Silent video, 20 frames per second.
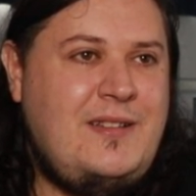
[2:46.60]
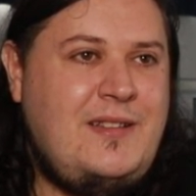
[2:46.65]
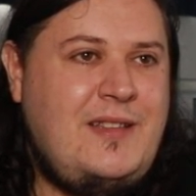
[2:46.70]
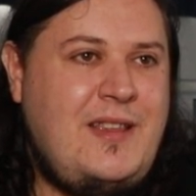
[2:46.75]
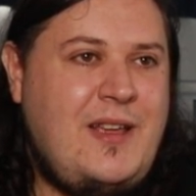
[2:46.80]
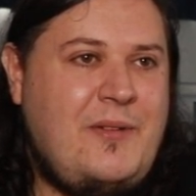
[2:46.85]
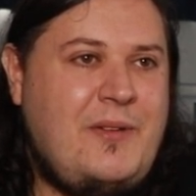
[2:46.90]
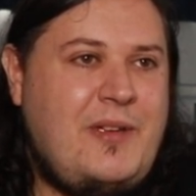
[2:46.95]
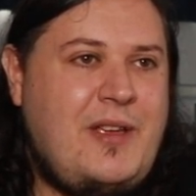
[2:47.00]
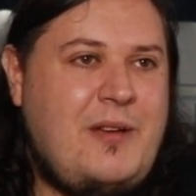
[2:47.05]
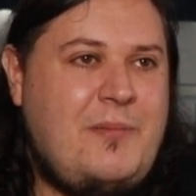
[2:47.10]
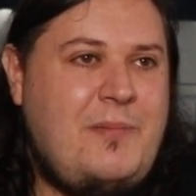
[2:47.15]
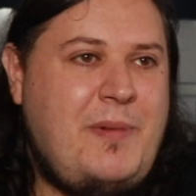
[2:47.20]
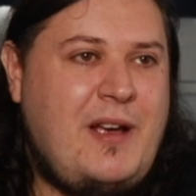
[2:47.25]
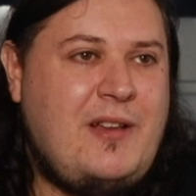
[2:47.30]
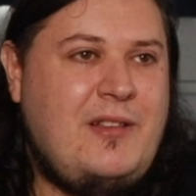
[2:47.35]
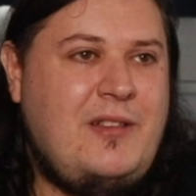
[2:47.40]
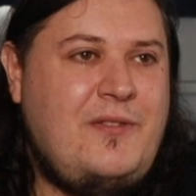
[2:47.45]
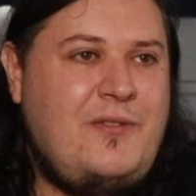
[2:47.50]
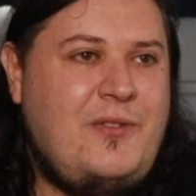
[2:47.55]
There we go,
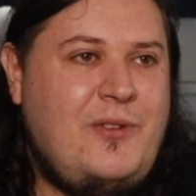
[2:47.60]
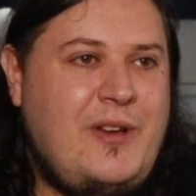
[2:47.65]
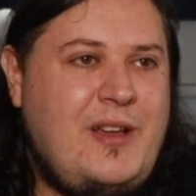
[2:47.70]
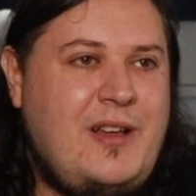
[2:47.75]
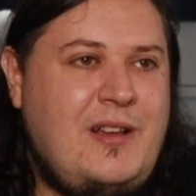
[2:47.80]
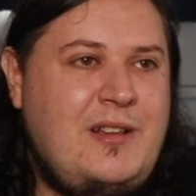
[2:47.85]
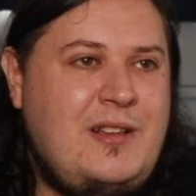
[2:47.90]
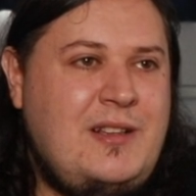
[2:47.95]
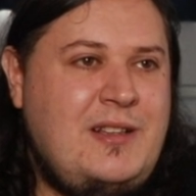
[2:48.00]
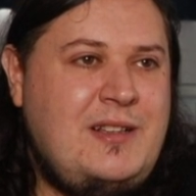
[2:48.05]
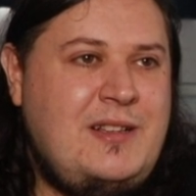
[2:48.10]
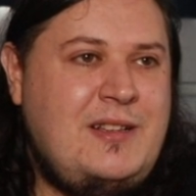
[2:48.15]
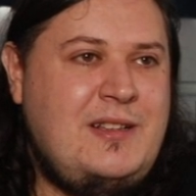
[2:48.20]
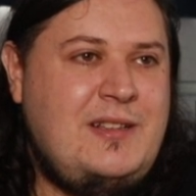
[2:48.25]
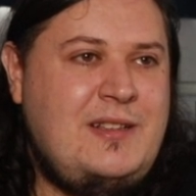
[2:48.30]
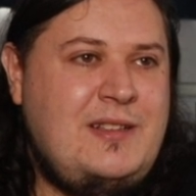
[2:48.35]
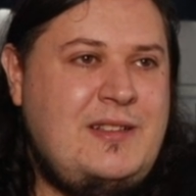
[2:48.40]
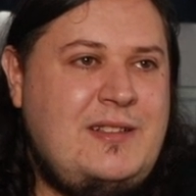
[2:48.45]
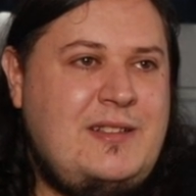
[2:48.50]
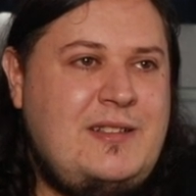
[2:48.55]
back on the foyer.
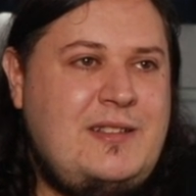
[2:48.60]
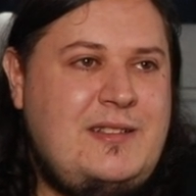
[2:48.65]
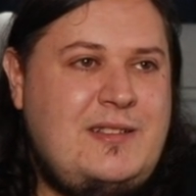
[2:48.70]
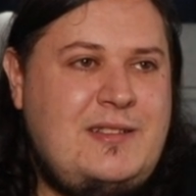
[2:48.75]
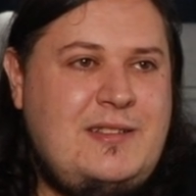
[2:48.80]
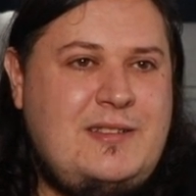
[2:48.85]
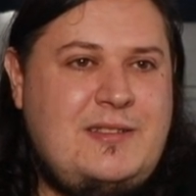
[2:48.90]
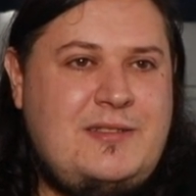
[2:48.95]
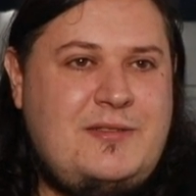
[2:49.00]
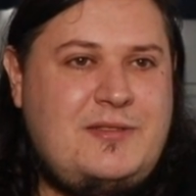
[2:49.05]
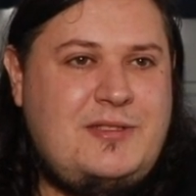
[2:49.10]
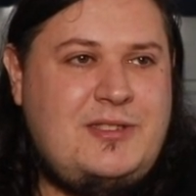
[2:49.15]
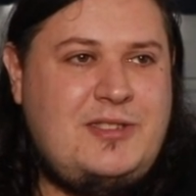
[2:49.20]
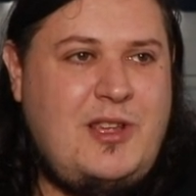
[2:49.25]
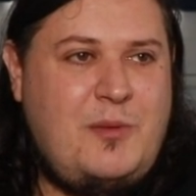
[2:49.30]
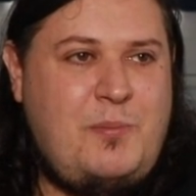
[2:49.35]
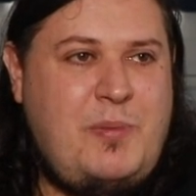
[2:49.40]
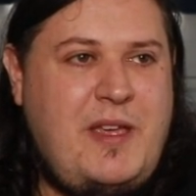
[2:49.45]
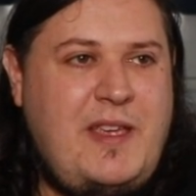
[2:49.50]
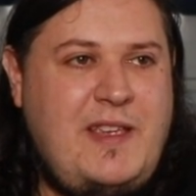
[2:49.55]

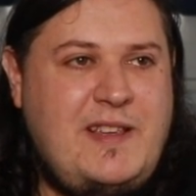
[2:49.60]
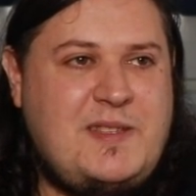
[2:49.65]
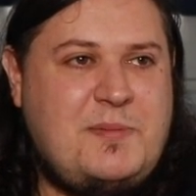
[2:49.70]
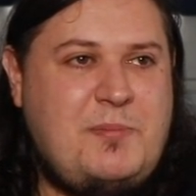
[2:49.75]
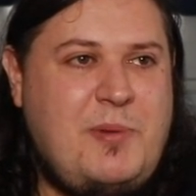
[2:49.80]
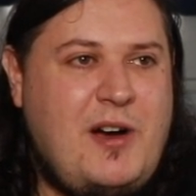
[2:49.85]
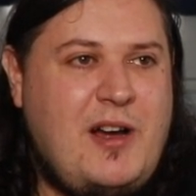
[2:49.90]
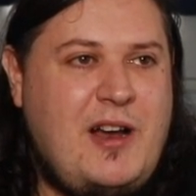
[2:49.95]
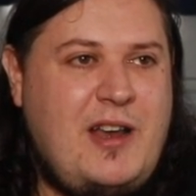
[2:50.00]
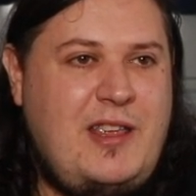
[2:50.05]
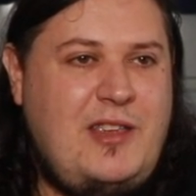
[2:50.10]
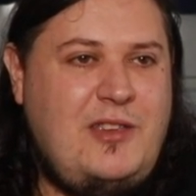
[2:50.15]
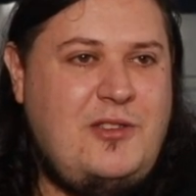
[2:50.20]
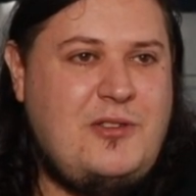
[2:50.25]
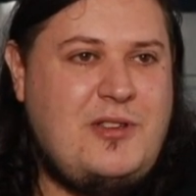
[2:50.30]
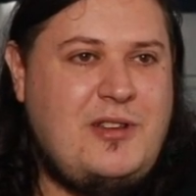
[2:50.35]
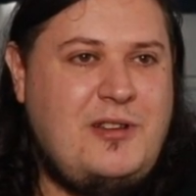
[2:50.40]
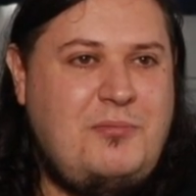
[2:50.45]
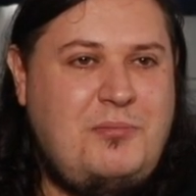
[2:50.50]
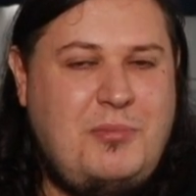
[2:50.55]
So being Spidey,
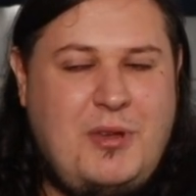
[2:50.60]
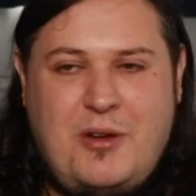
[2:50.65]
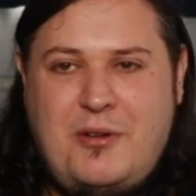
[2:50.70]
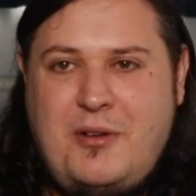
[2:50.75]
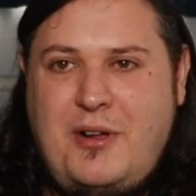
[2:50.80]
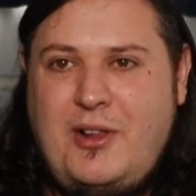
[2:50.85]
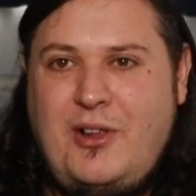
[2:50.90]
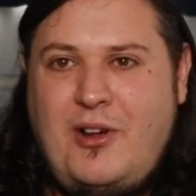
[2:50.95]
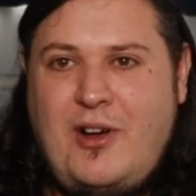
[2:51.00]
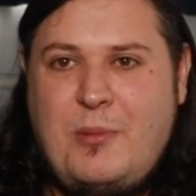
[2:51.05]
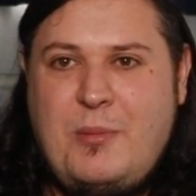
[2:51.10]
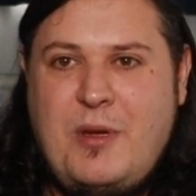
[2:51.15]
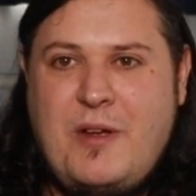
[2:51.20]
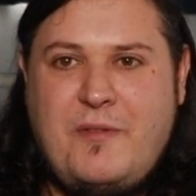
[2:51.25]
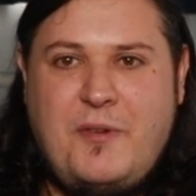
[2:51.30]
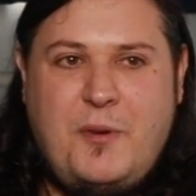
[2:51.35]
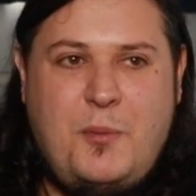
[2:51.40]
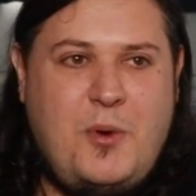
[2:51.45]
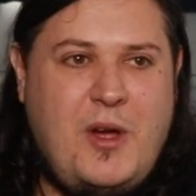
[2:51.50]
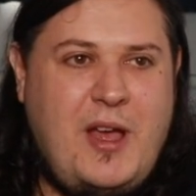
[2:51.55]
you could climb
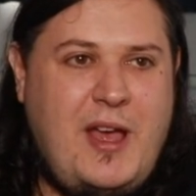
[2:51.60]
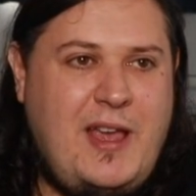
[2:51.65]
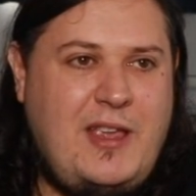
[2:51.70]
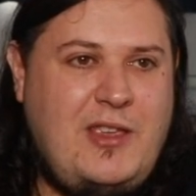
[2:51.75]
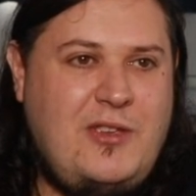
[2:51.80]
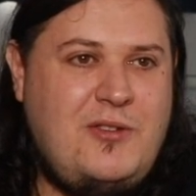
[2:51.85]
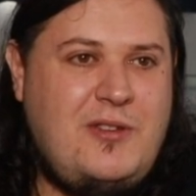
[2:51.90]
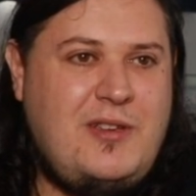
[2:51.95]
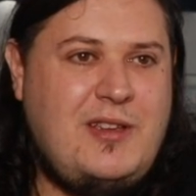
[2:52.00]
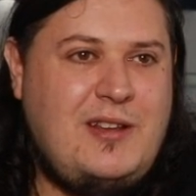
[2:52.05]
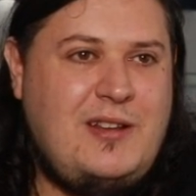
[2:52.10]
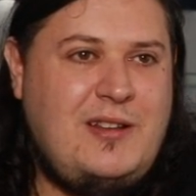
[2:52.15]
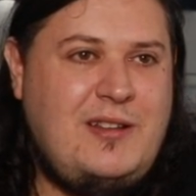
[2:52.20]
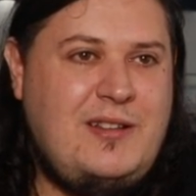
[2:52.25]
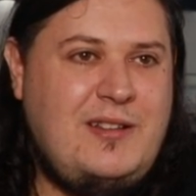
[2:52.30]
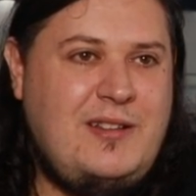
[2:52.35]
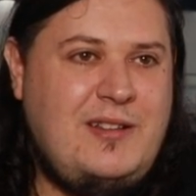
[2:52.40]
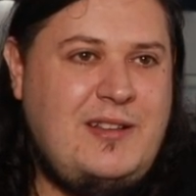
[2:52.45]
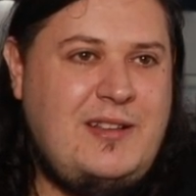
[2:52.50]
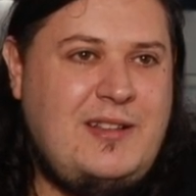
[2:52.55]
everywhere, you can
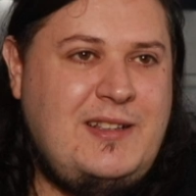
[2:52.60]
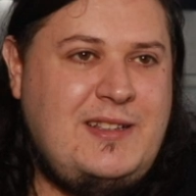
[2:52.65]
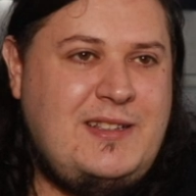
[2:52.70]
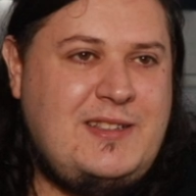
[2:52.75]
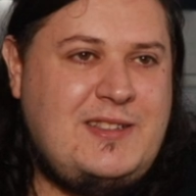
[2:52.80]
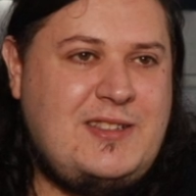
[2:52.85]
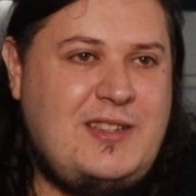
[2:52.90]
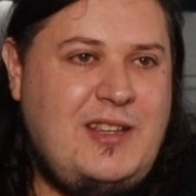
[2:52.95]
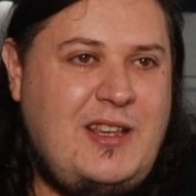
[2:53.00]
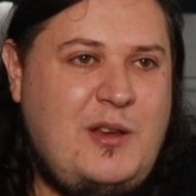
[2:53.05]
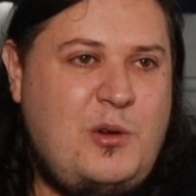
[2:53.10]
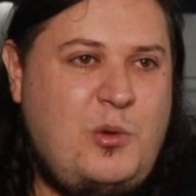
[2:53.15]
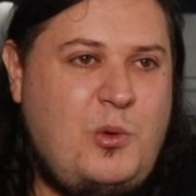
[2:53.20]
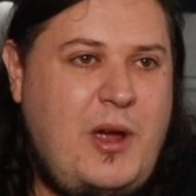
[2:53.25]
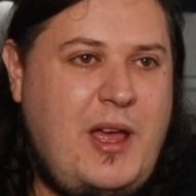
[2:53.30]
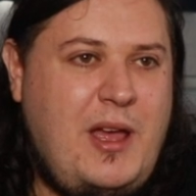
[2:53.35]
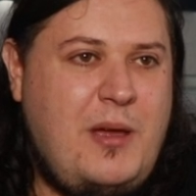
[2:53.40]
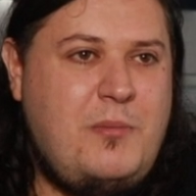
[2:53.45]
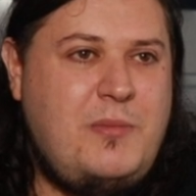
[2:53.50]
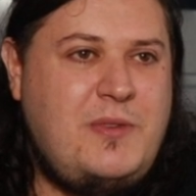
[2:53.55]
sling
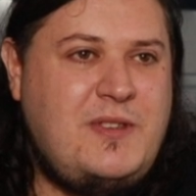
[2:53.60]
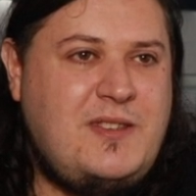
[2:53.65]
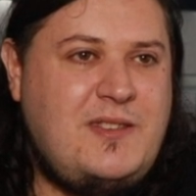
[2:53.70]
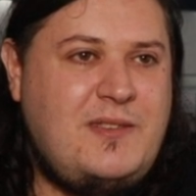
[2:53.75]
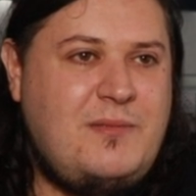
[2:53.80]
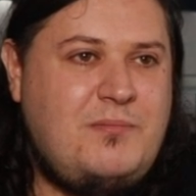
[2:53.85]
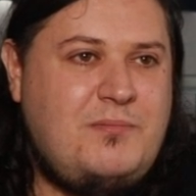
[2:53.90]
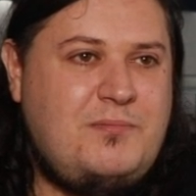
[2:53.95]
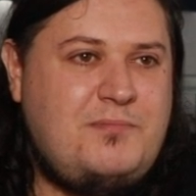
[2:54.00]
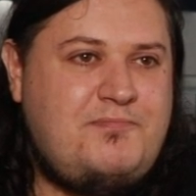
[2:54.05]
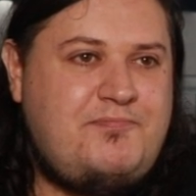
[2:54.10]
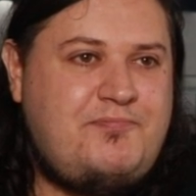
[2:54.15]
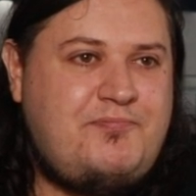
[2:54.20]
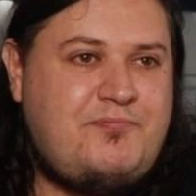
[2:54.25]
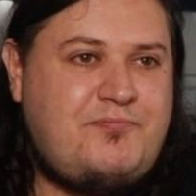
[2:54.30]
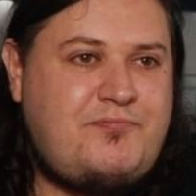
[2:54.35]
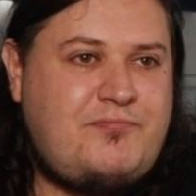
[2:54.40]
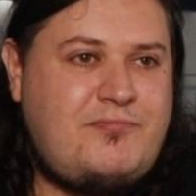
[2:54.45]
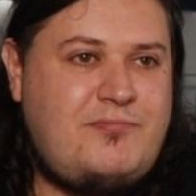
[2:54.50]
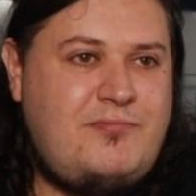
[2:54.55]
webs,
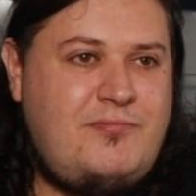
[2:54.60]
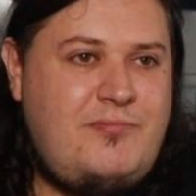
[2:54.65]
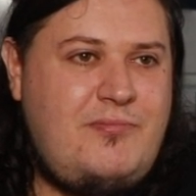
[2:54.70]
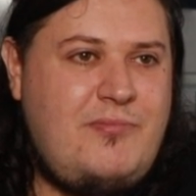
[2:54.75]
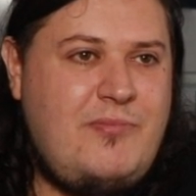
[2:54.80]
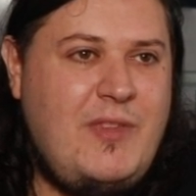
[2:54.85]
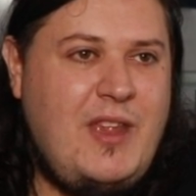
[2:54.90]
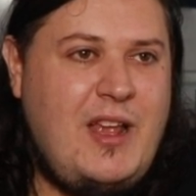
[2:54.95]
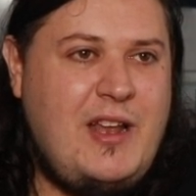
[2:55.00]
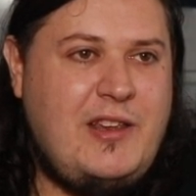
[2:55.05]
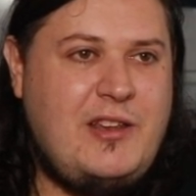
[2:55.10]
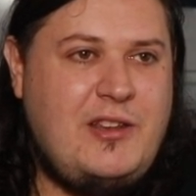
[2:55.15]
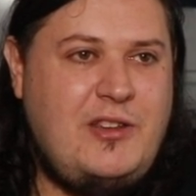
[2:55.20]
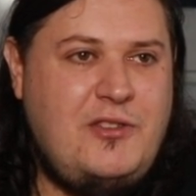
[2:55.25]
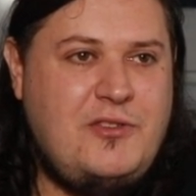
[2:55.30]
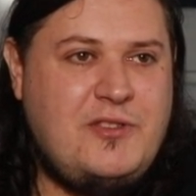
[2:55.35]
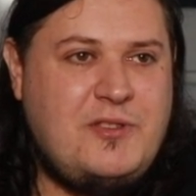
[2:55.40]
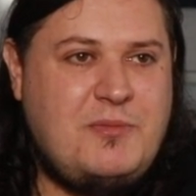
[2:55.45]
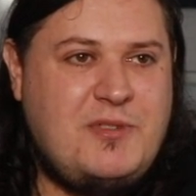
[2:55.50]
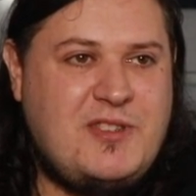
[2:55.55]
and you can
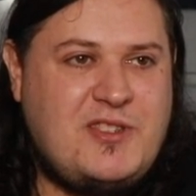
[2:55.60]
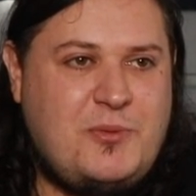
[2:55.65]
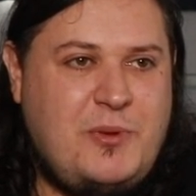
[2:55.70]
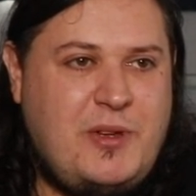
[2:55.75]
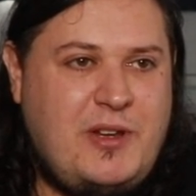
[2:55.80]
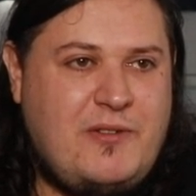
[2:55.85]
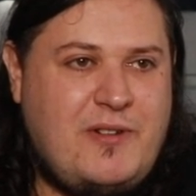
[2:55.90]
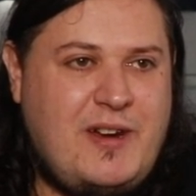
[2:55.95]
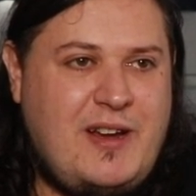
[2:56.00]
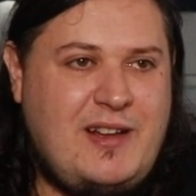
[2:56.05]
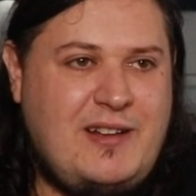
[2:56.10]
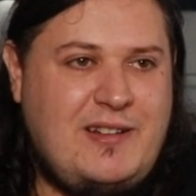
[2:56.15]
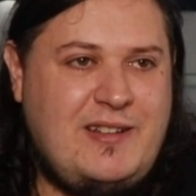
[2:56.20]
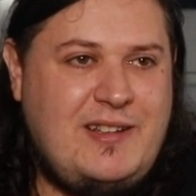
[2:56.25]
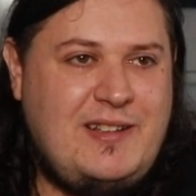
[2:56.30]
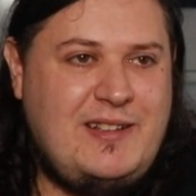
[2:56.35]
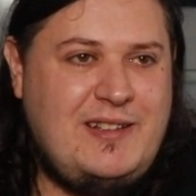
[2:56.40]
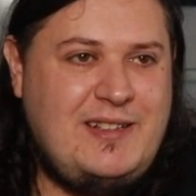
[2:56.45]
use them to swing around.